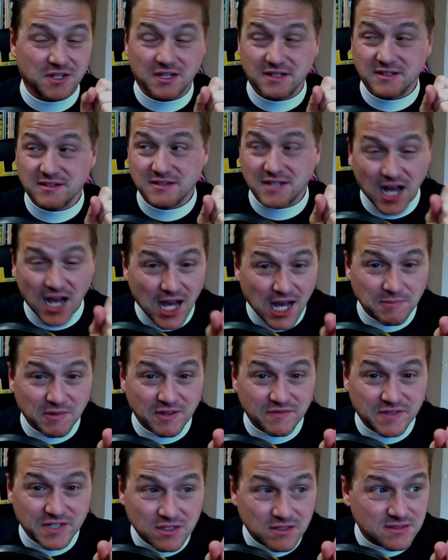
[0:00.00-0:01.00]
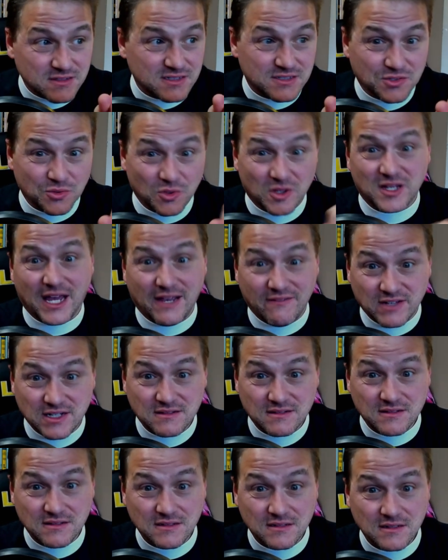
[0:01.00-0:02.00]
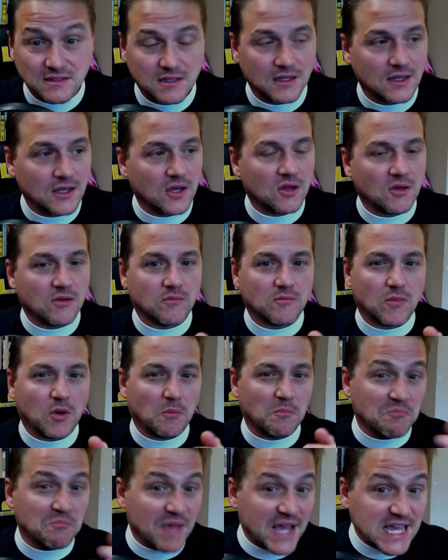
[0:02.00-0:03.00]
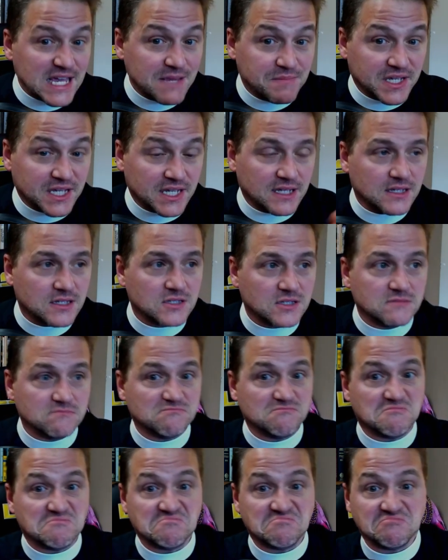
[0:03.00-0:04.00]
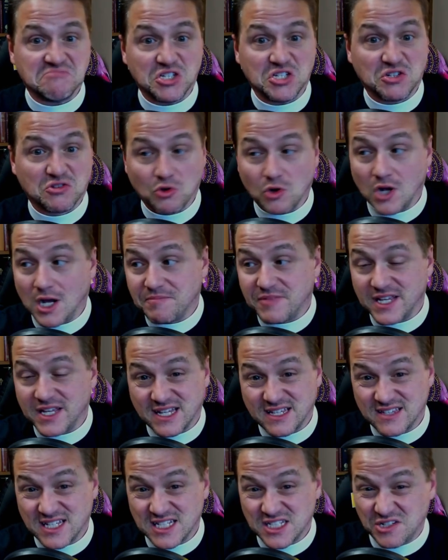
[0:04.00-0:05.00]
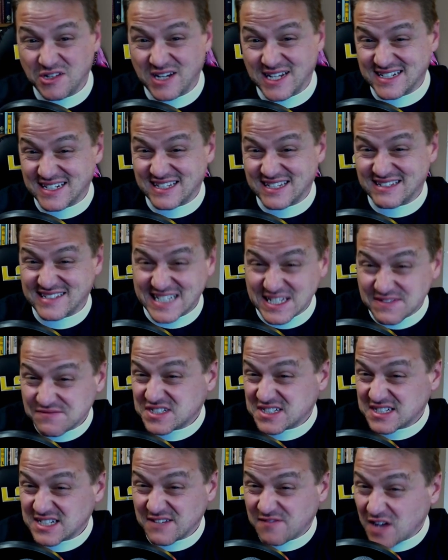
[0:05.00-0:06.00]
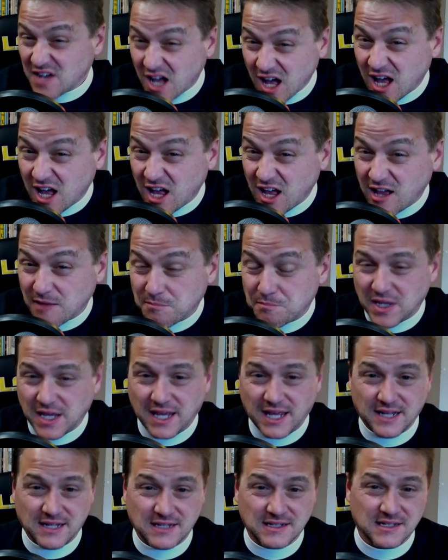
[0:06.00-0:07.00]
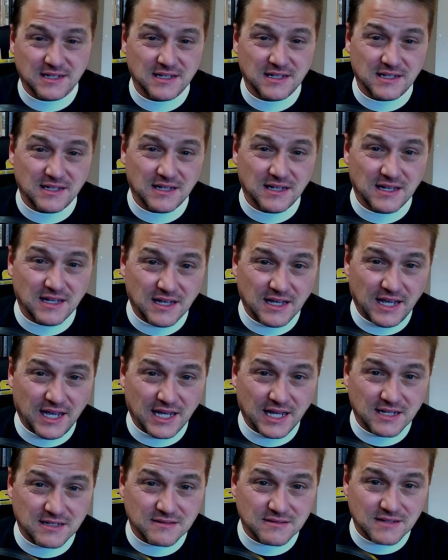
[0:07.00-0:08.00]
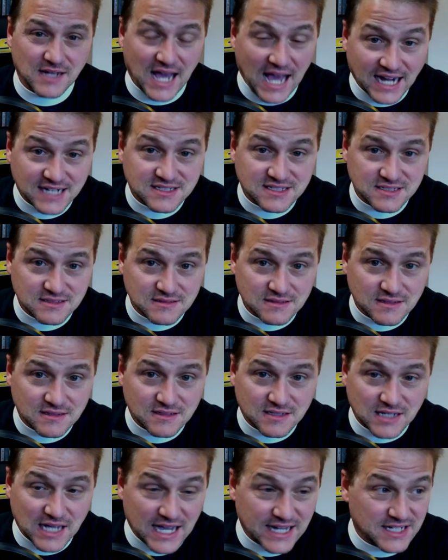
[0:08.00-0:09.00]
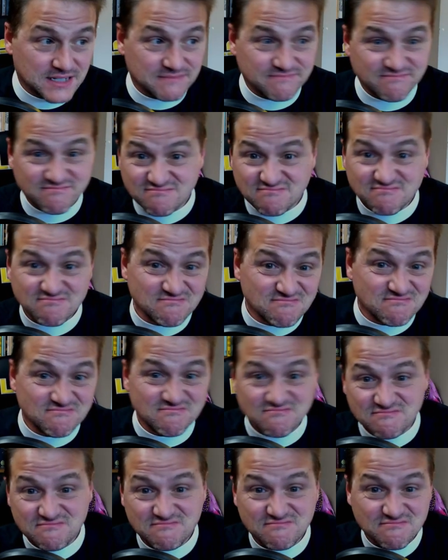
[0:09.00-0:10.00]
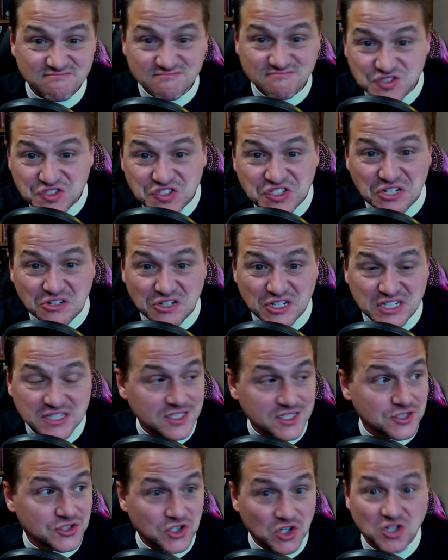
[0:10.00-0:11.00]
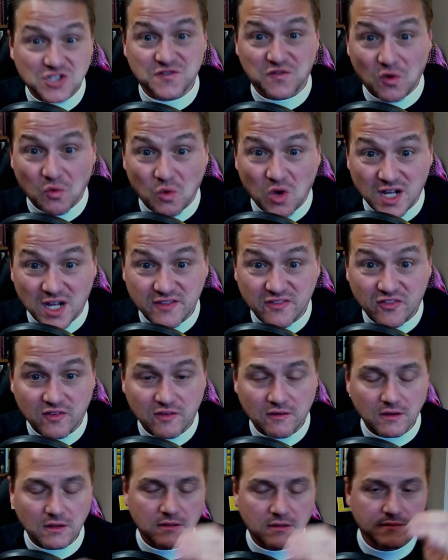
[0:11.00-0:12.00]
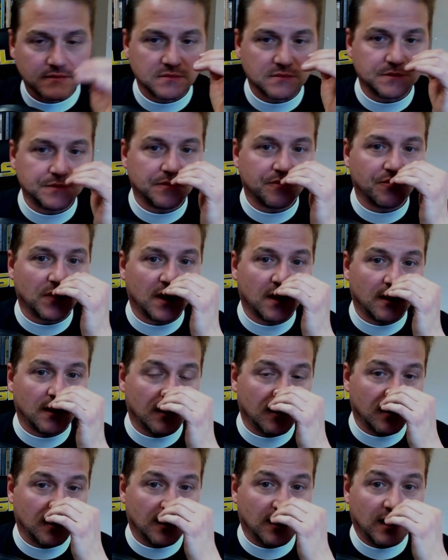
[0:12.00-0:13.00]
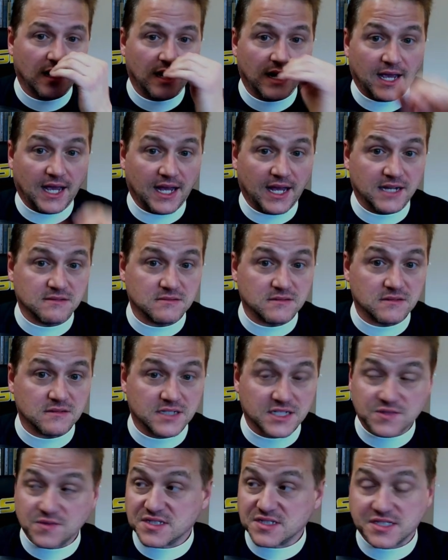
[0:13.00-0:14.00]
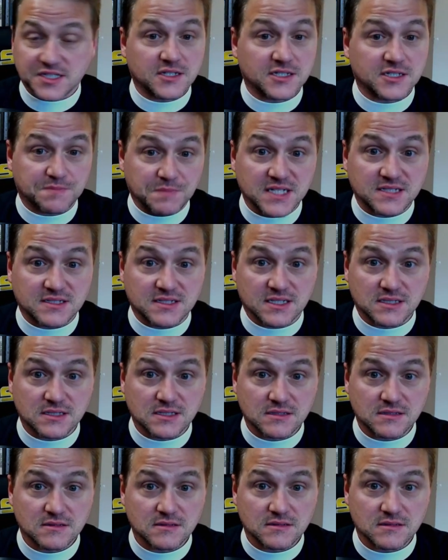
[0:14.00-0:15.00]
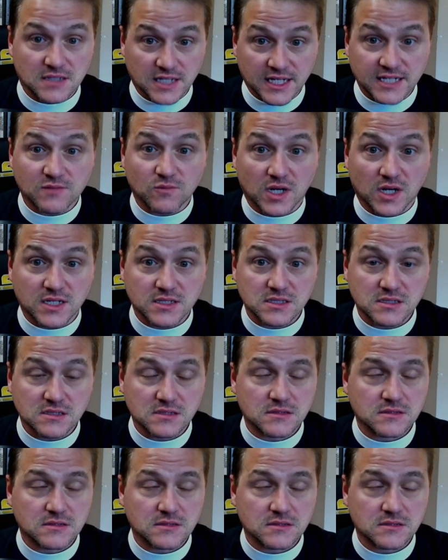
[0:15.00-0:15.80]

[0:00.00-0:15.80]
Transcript: the knob of guilt to 11. Maybe you grew up thinking that you had to give stuff up and and act kind of serious in church for once. And this was serious business. Lent was.